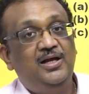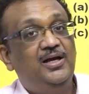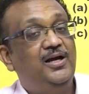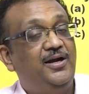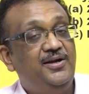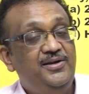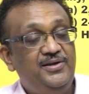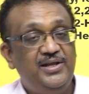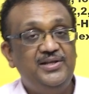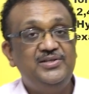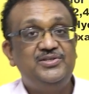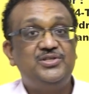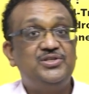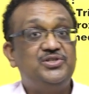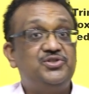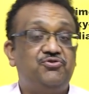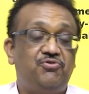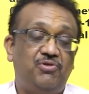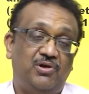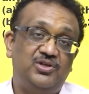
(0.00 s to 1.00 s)
condensed
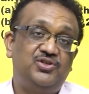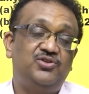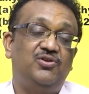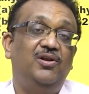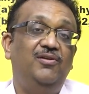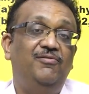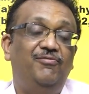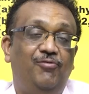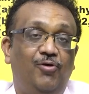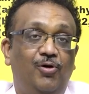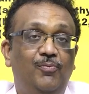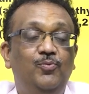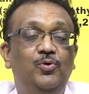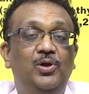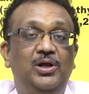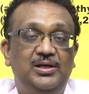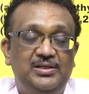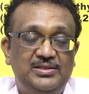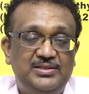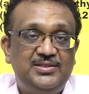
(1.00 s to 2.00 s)
structural
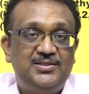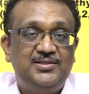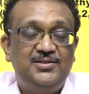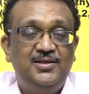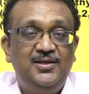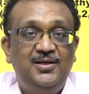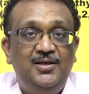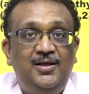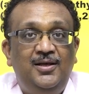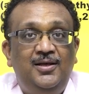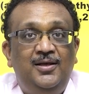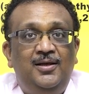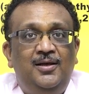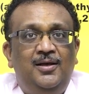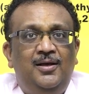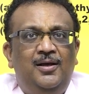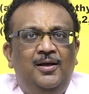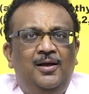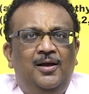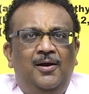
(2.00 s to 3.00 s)
formulas.
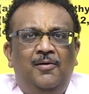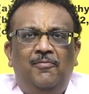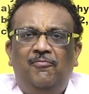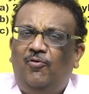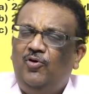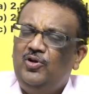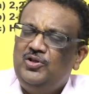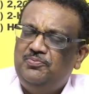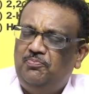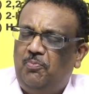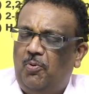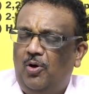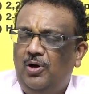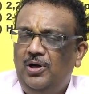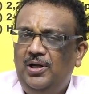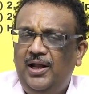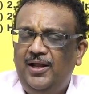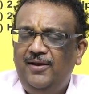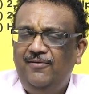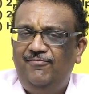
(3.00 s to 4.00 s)
What is
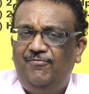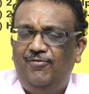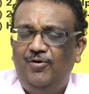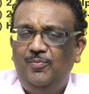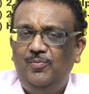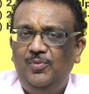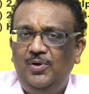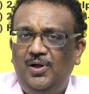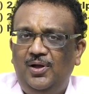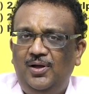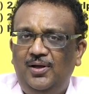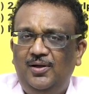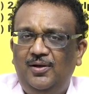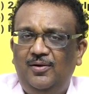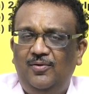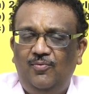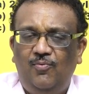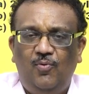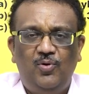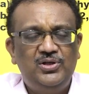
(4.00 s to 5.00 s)
bond line formula?
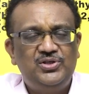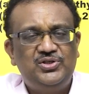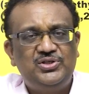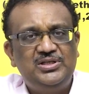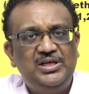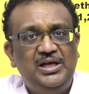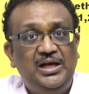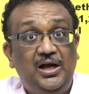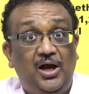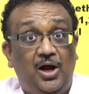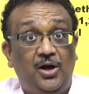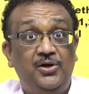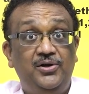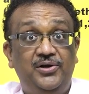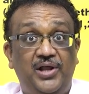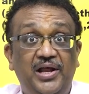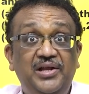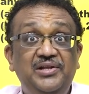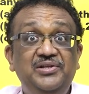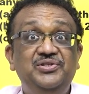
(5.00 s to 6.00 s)
What is
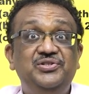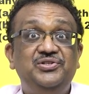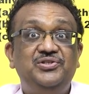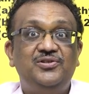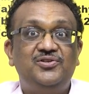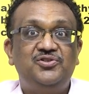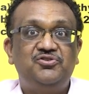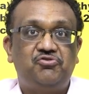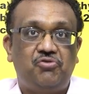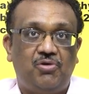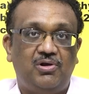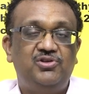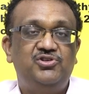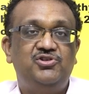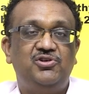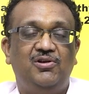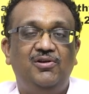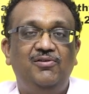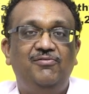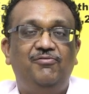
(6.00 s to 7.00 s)
condensed
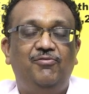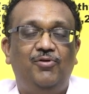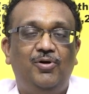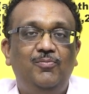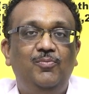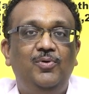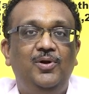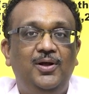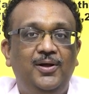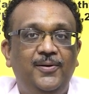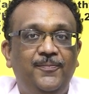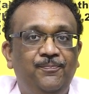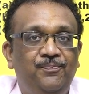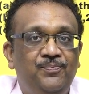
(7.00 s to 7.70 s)
structural formula?